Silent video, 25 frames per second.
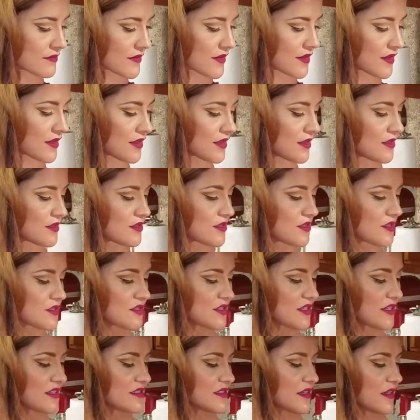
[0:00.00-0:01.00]
And it
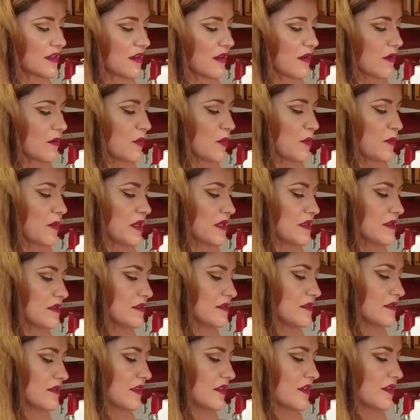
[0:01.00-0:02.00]
takes like a couple minutes.
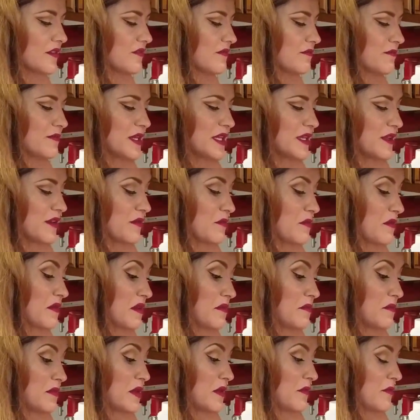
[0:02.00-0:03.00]
Like
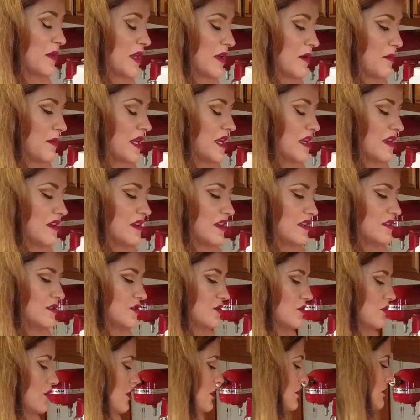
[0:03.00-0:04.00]
maybe a minute, not
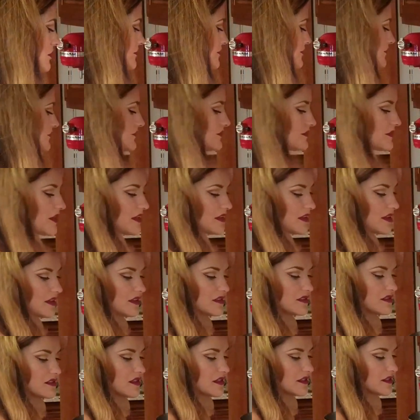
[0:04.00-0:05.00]
too long. I think
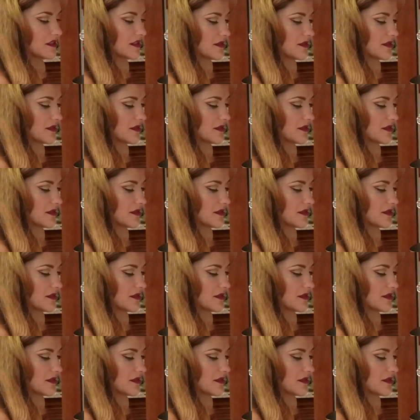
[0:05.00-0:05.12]
it's done.